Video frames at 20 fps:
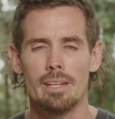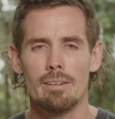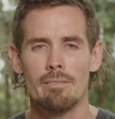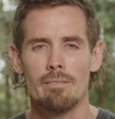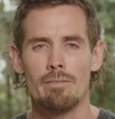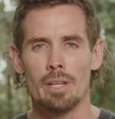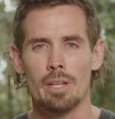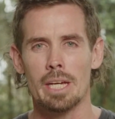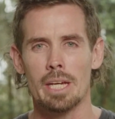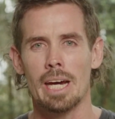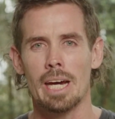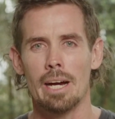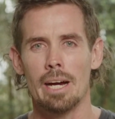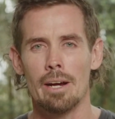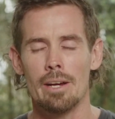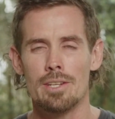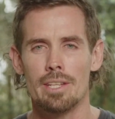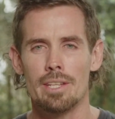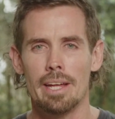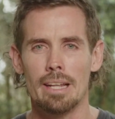feel
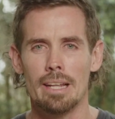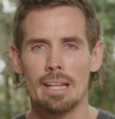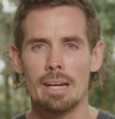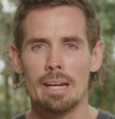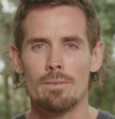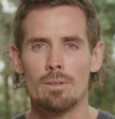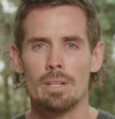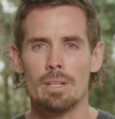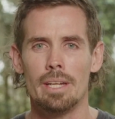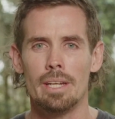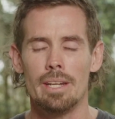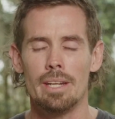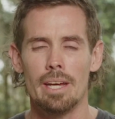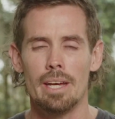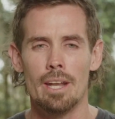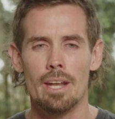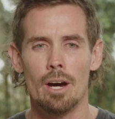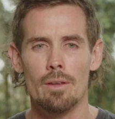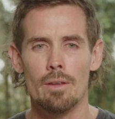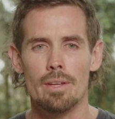encouraged at that level
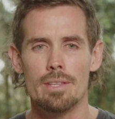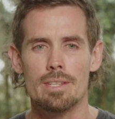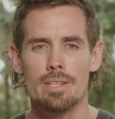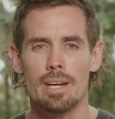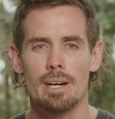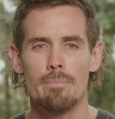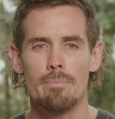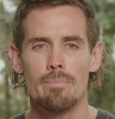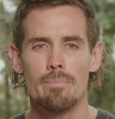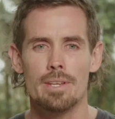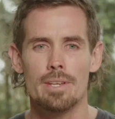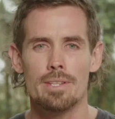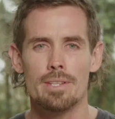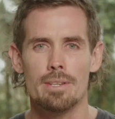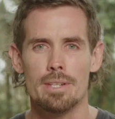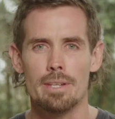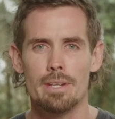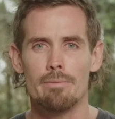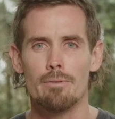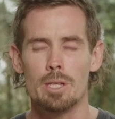and know that there's a
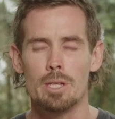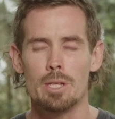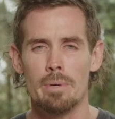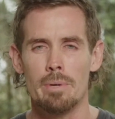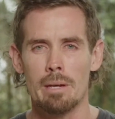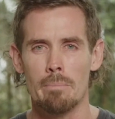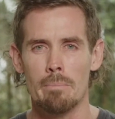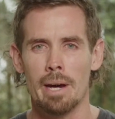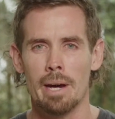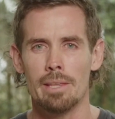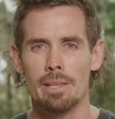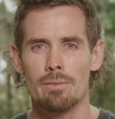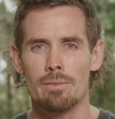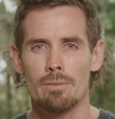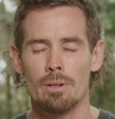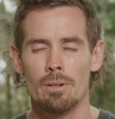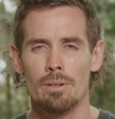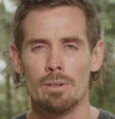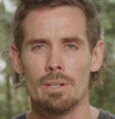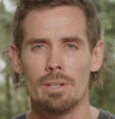difference being made
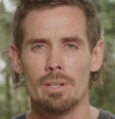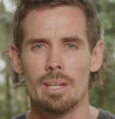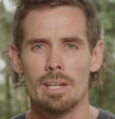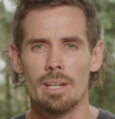through